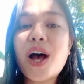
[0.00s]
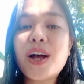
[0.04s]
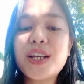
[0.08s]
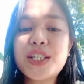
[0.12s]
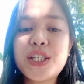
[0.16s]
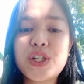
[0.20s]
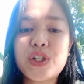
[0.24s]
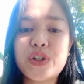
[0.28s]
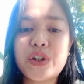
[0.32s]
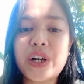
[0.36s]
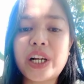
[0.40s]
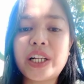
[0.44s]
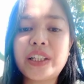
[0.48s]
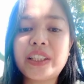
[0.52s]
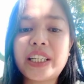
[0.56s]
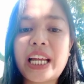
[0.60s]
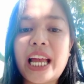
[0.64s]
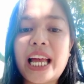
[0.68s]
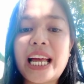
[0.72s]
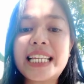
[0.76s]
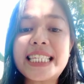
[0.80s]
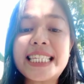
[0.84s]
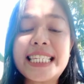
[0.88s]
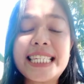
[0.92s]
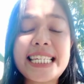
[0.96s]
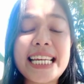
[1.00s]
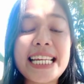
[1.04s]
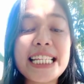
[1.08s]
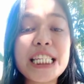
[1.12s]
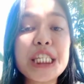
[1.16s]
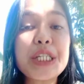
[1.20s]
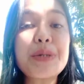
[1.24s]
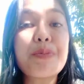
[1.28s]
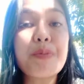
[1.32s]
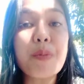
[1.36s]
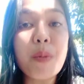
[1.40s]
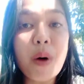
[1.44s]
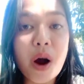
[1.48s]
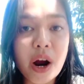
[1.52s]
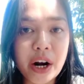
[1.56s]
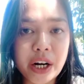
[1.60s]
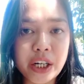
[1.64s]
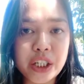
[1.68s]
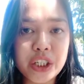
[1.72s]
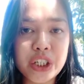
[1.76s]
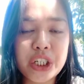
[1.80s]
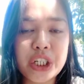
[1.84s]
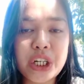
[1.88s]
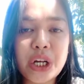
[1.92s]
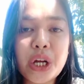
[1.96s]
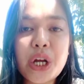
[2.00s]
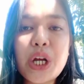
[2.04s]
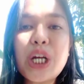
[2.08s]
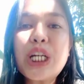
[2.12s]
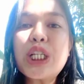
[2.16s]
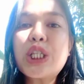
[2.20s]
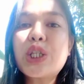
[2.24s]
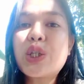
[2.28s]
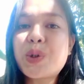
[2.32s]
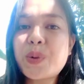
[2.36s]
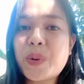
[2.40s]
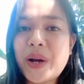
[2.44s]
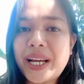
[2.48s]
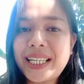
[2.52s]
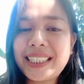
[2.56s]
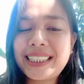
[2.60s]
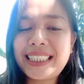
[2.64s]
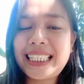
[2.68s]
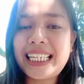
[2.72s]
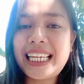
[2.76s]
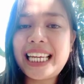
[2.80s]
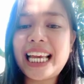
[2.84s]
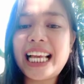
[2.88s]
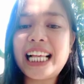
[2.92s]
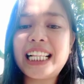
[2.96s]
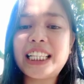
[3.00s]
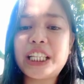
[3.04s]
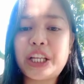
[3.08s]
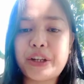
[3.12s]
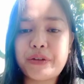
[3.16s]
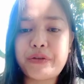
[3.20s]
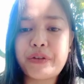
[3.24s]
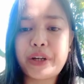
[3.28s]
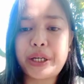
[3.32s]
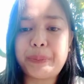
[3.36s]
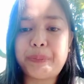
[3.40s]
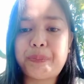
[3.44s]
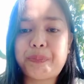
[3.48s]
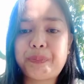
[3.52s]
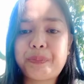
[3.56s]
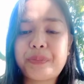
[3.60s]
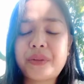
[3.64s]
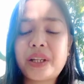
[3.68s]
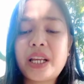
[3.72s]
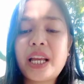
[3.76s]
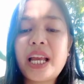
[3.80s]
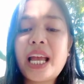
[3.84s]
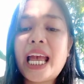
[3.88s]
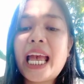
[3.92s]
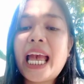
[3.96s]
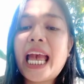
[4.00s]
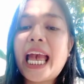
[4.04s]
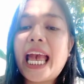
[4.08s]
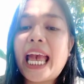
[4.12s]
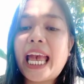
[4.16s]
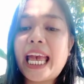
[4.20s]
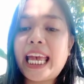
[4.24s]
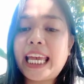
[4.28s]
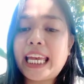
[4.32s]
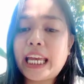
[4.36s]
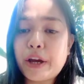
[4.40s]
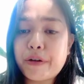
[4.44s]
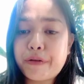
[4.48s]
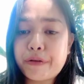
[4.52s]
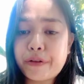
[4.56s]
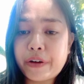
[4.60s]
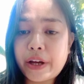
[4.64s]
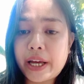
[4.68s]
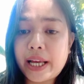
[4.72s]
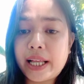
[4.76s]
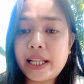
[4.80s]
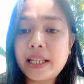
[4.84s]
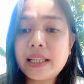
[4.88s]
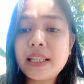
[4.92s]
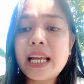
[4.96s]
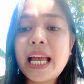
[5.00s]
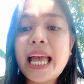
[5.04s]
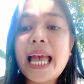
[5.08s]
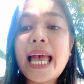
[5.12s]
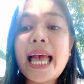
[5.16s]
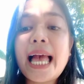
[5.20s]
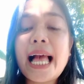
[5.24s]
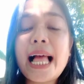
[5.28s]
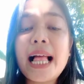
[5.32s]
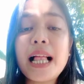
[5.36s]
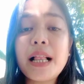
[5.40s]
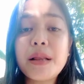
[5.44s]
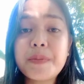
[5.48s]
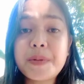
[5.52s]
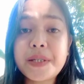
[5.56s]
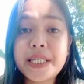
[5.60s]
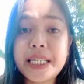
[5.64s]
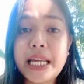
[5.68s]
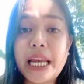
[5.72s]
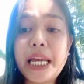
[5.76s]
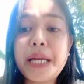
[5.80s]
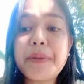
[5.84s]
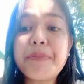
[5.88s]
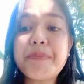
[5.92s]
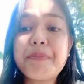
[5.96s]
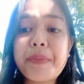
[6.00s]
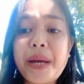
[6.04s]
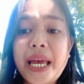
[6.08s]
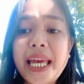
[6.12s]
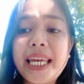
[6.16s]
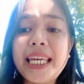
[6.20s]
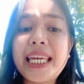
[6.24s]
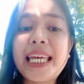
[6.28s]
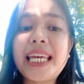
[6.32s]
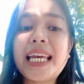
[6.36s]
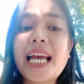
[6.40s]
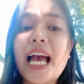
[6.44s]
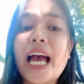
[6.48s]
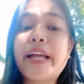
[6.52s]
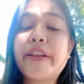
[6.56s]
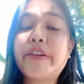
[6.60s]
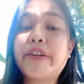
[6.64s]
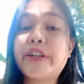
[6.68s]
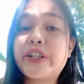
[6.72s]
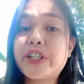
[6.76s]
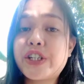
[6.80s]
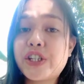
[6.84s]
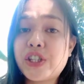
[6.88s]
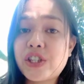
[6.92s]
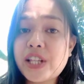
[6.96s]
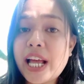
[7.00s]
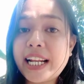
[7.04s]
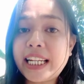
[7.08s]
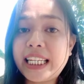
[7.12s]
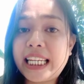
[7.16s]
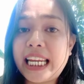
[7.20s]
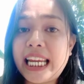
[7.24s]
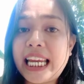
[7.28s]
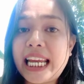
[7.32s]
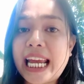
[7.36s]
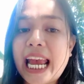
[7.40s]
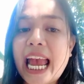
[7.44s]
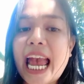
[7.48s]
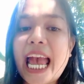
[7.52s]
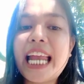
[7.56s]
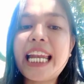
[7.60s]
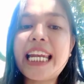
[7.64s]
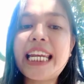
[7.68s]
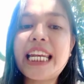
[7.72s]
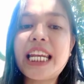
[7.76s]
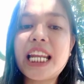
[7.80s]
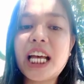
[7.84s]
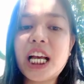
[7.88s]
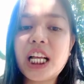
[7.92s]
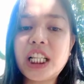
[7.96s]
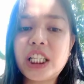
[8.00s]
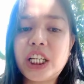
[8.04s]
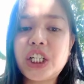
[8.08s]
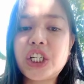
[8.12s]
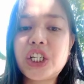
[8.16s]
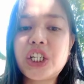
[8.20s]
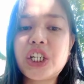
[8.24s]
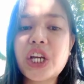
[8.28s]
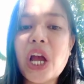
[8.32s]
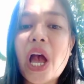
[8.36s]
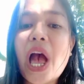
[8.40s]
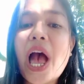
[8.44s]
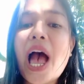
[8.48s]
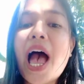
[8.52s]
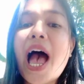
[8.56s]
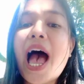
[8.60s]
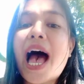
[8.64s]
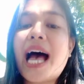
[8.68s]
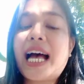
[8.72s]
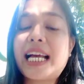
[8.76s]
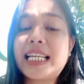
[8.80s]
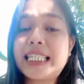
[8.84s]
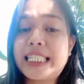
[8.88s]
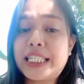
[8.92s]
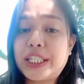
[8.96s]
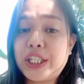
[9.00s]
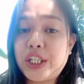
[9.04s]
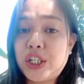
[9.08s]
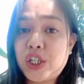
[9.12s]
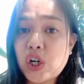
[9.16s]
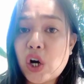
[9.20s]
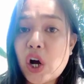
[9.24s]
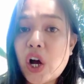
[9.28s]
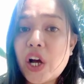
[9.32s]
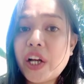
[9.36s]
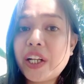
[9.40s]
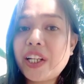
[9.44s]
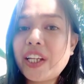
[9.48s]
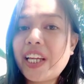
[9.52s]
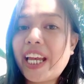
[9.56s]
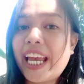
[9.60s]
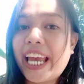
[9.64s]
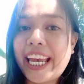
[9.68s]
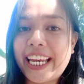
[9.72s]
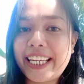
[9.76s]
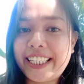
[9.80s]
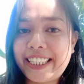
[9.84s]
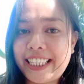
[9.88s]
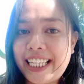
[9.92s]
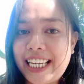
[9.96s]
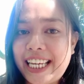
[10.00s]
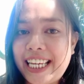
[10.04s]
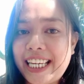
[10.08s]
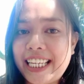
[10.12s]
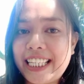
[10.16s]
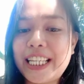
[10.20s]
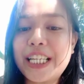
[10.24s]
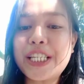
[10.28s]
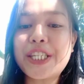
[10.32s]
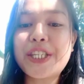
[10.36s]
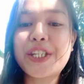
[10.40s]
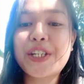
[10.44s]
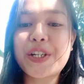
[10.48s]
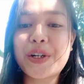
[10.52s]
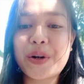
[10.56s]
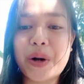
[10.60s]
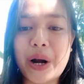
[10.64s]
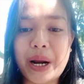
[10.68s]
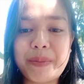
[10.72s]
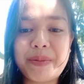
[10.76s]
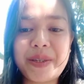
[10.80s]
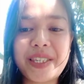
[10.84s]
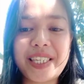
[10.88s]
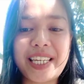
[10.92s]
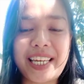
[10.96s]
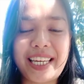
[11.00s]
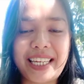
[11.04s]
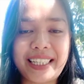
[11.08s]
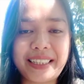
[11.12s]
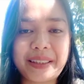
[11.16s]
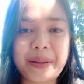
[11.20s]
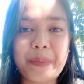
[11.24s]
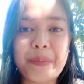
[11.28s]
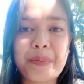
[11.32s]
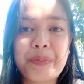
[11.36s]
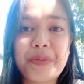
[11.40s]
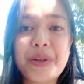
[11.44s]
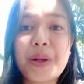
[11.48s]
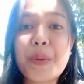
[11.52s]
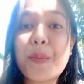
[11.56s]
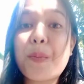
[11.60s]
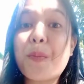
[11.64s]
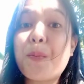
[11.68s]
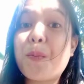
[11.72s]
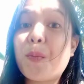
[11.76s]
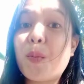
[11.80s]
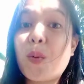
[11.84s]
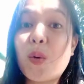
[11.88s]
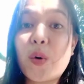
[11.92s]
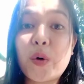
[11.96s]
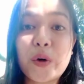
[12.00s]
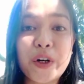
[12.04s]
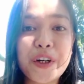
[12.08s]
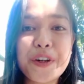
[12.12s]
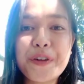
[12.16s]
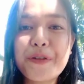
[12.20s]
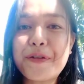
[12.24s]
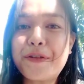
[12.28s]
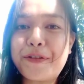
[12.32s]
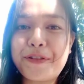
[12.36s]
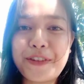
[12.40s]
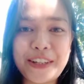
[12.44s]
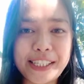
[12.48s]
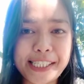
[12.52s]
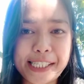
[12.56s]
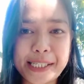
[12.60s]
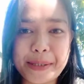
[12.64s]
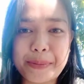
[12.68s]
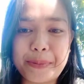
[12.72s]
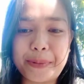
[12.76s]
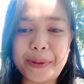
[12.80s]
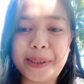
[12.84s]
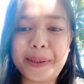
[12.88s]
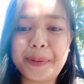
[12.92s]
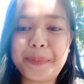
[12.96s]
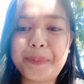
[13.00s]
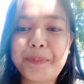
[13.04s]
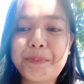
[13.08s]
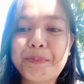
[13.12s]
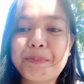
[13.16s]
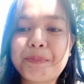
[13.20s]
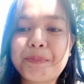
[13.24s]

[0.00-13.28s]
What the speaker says: Australia since March 2011. AFL helps in making understanding and knowledge, as John Hattie describes it, more visible.